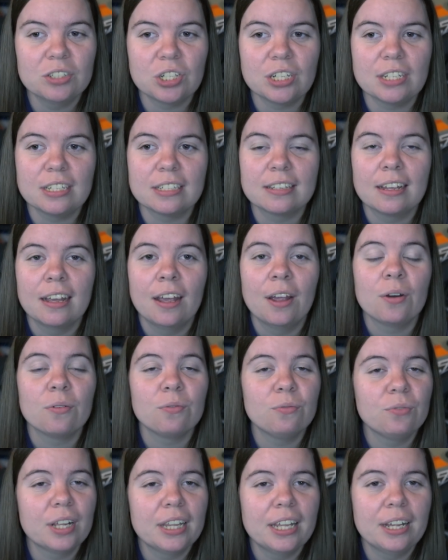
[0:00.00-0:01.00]
She's
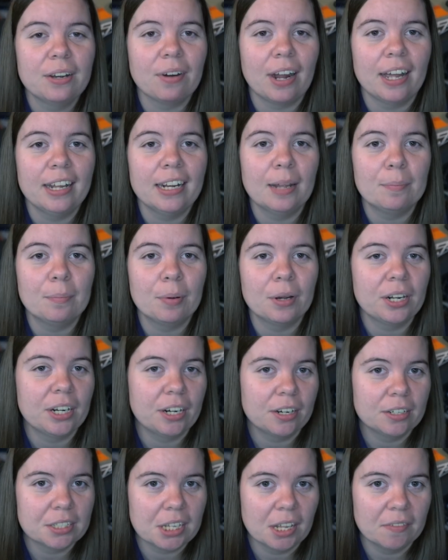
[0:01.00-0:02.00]
really great at
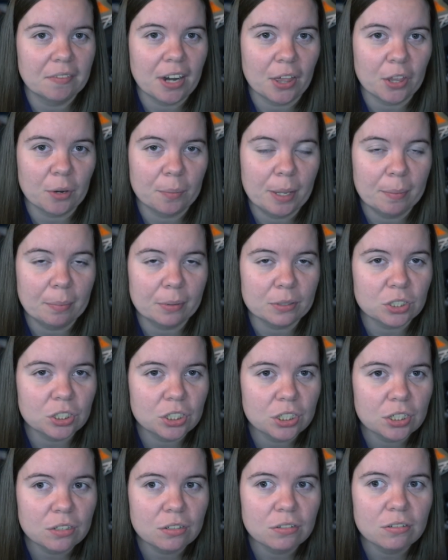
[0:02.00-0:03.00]
putting herself in other people's
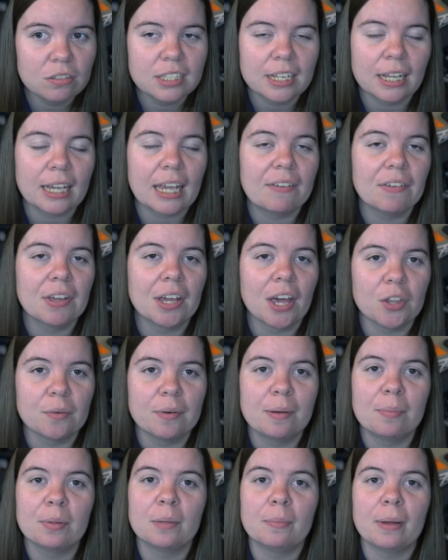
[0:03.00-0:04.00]
shoes and giving other
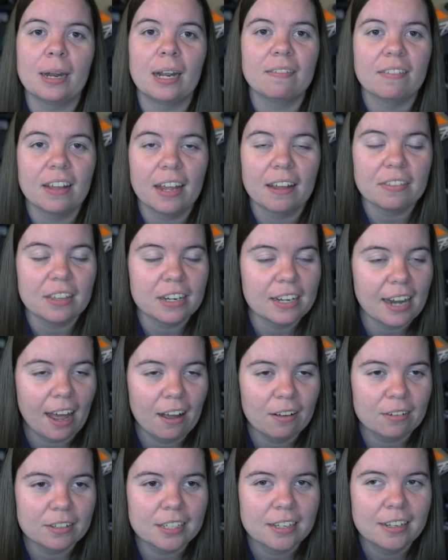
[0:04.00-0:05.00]
people the benefit of the
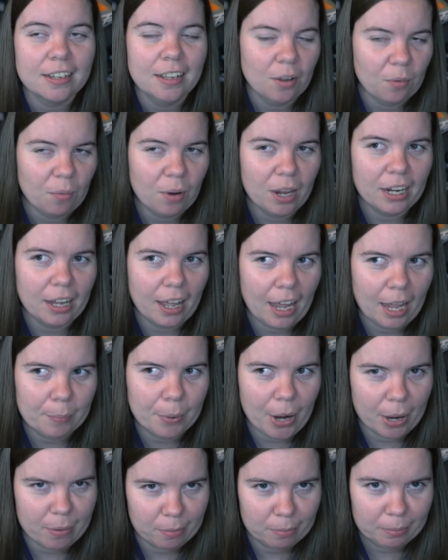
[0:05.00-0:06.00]
doubt when I
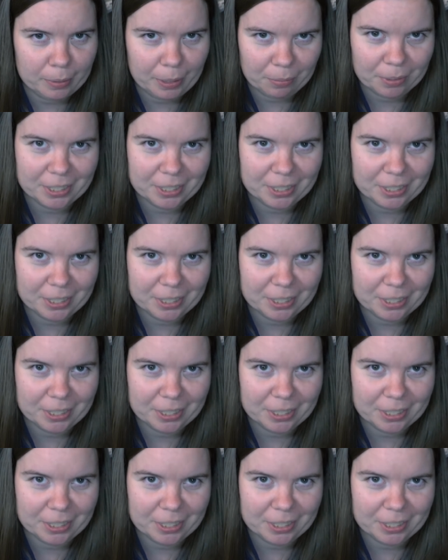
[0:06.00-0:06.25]
probably